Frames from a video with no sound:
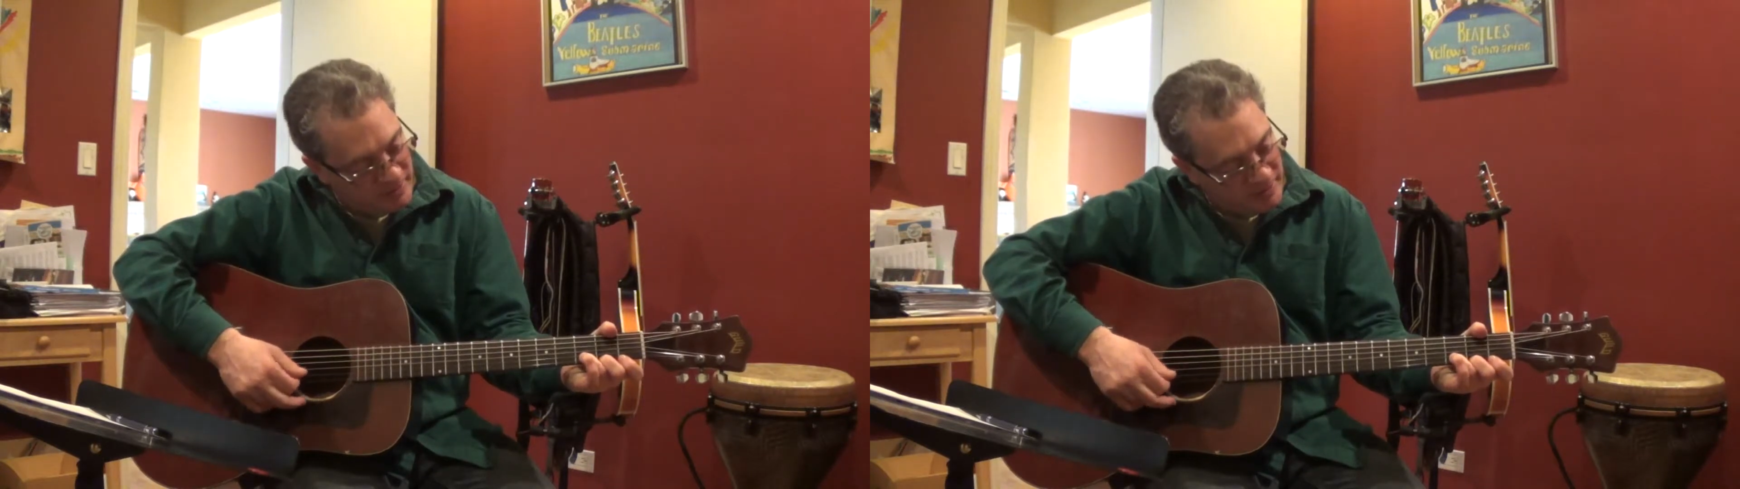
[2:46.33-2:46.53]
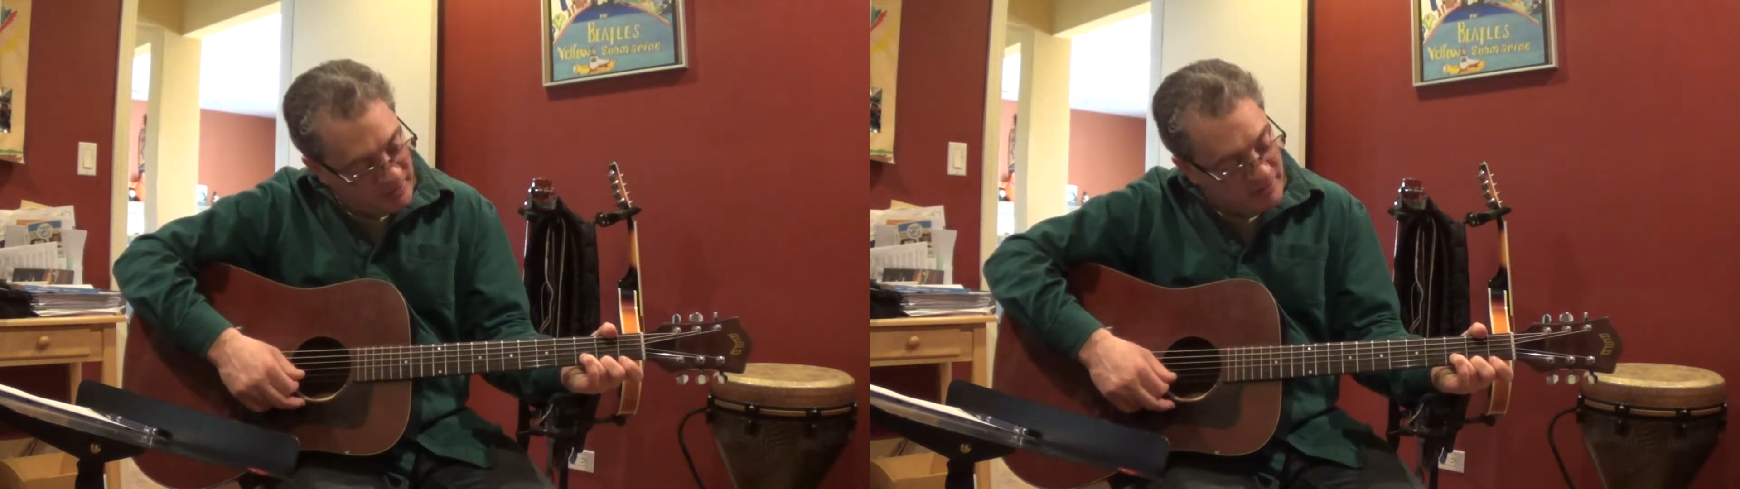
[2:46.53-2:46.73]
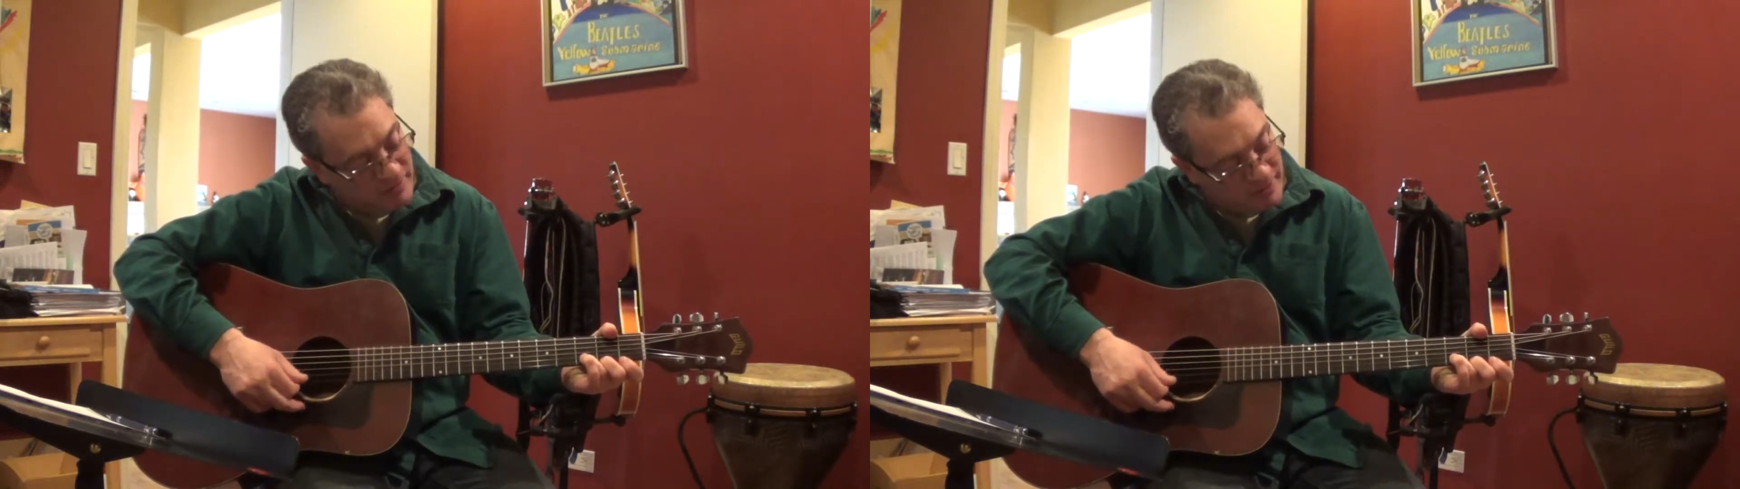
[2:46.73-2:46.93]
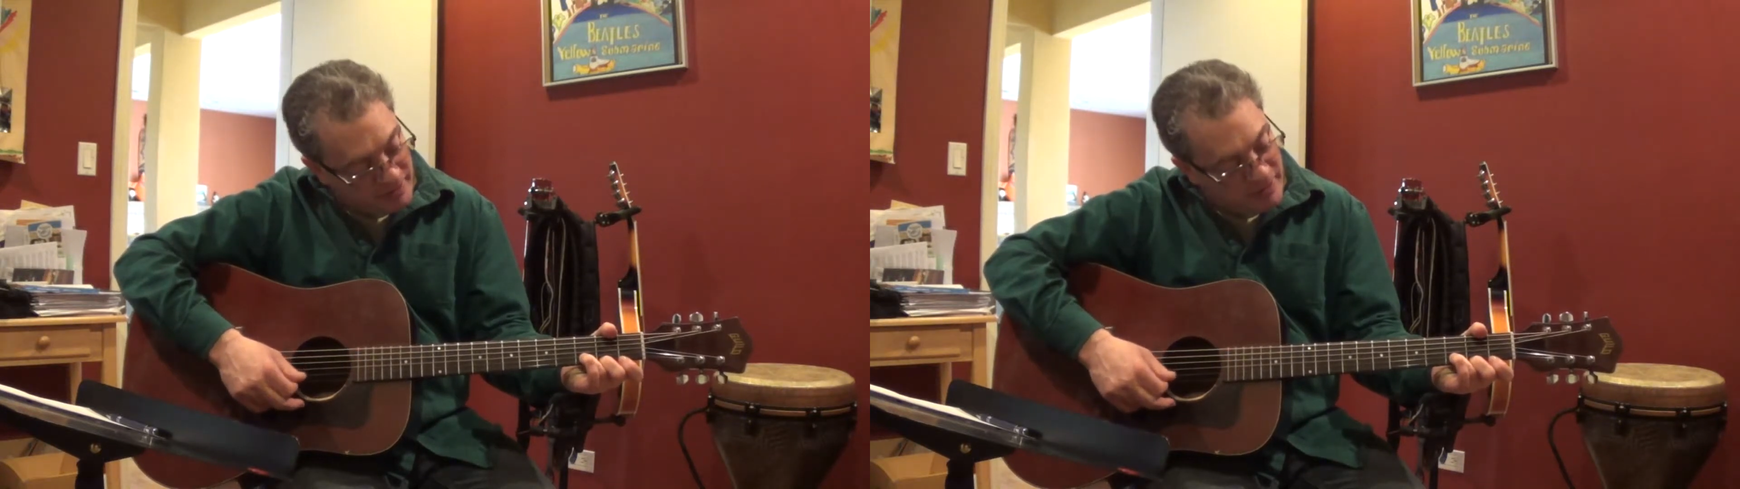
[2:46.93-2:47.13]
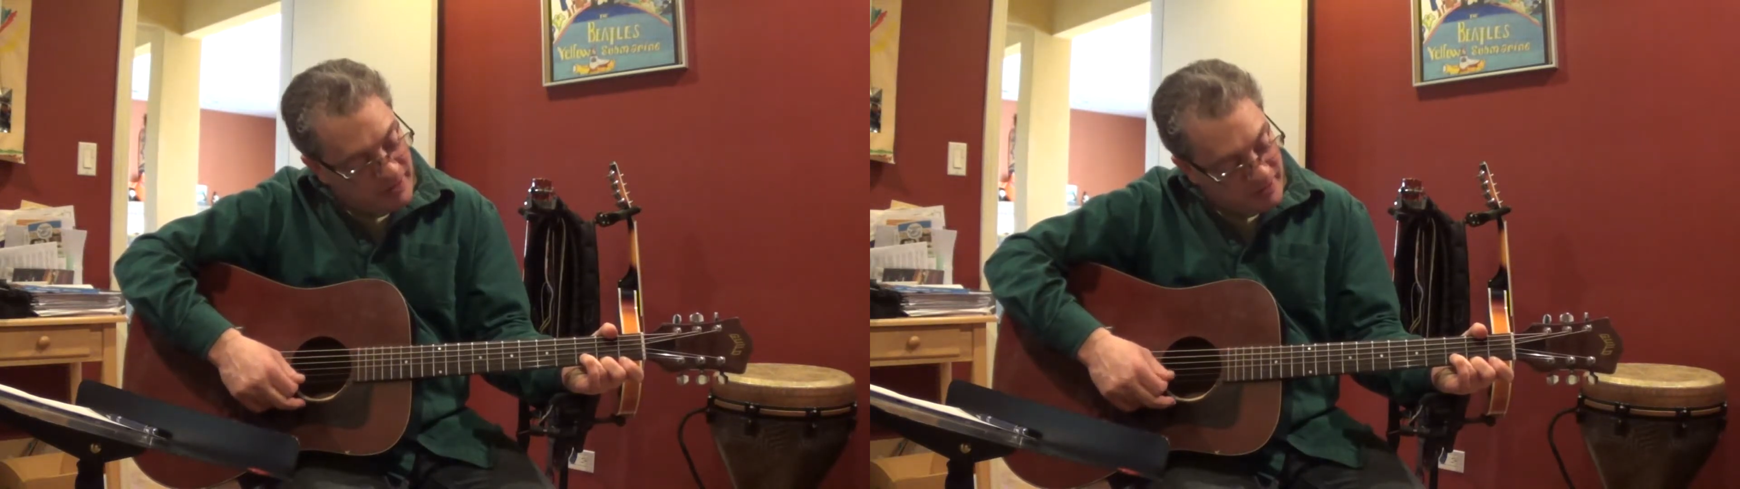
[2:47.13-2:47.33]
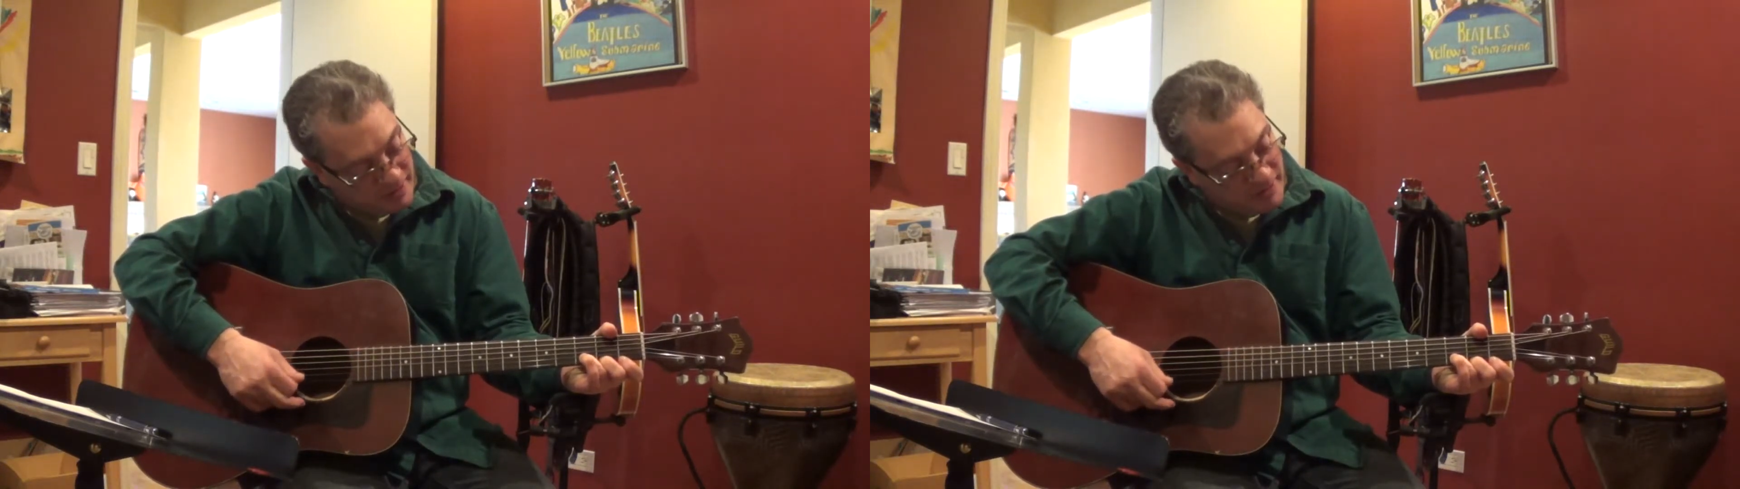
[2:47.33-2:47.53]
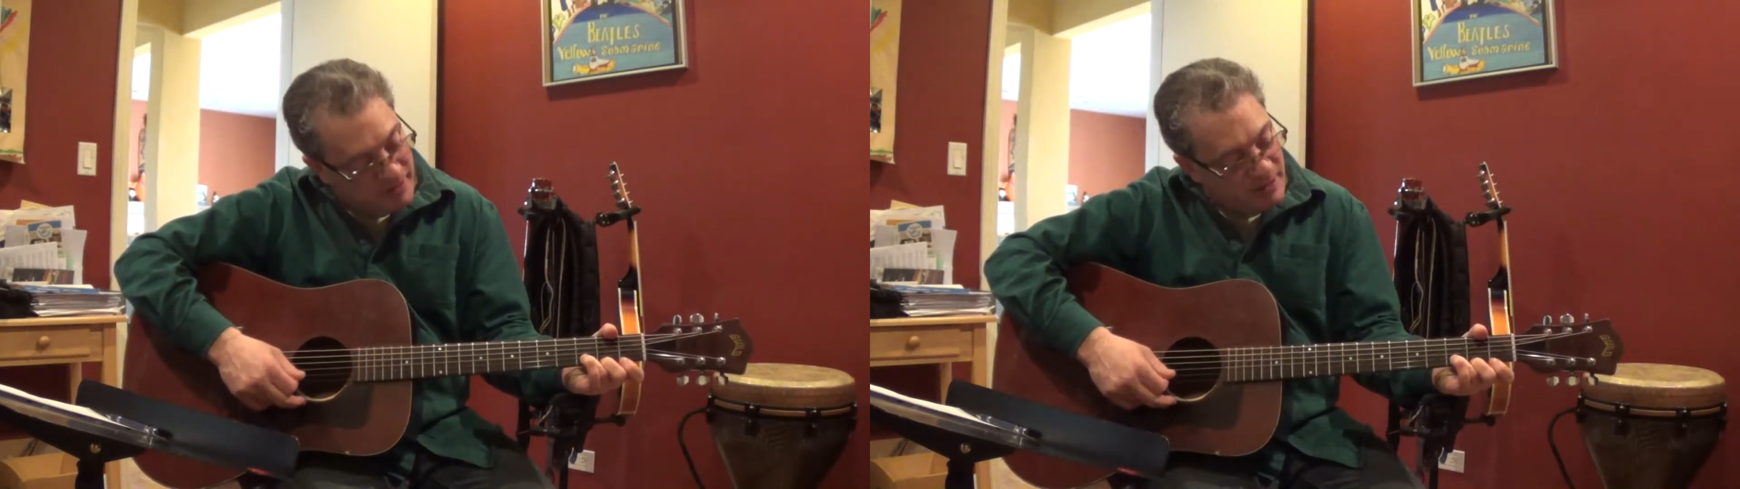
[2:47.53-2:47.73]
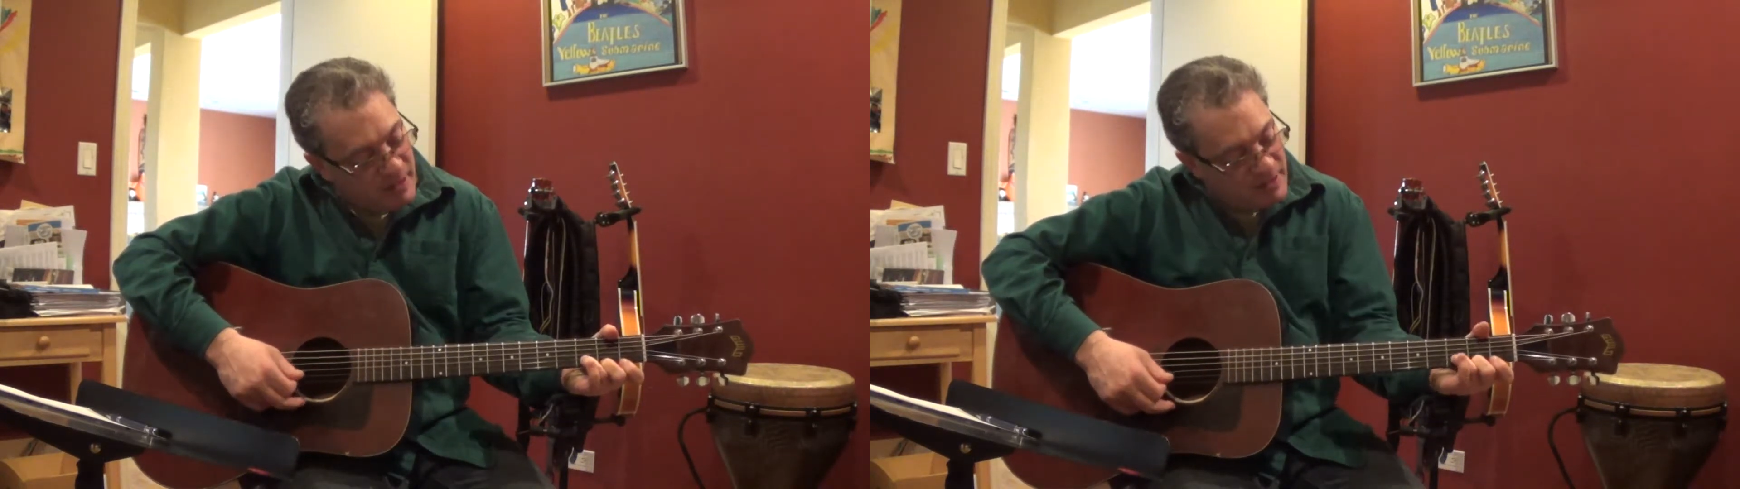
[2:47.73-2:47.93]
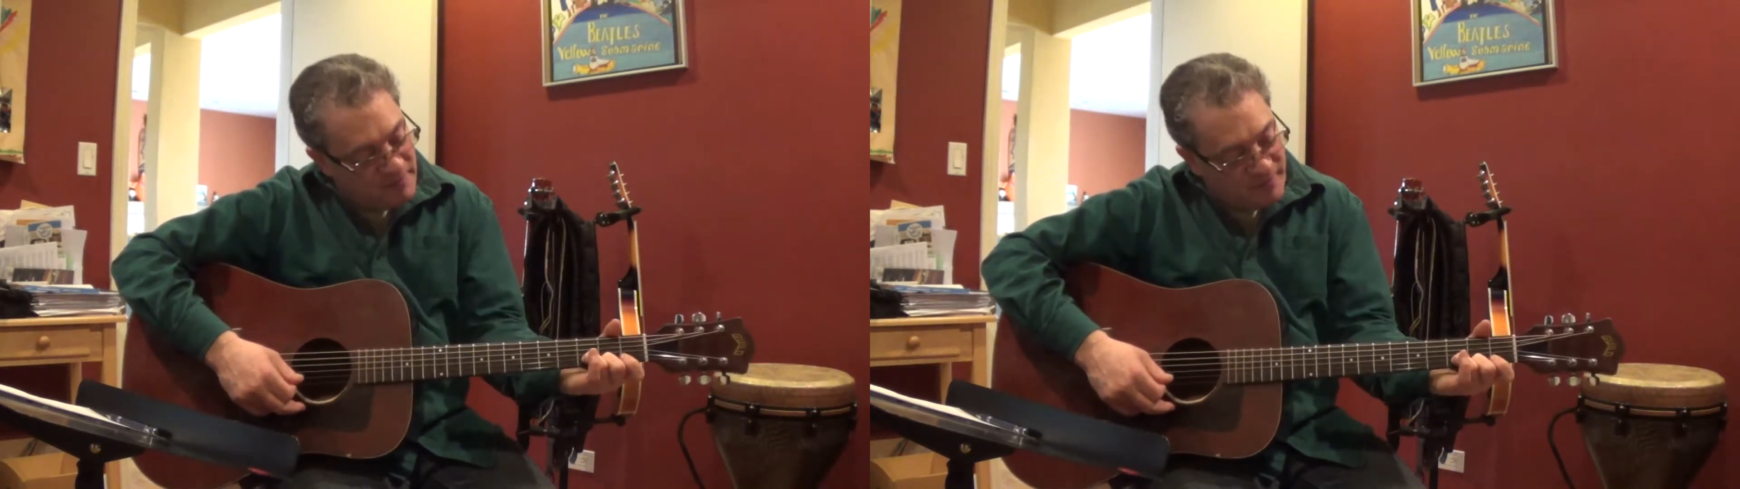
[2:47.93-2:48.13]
if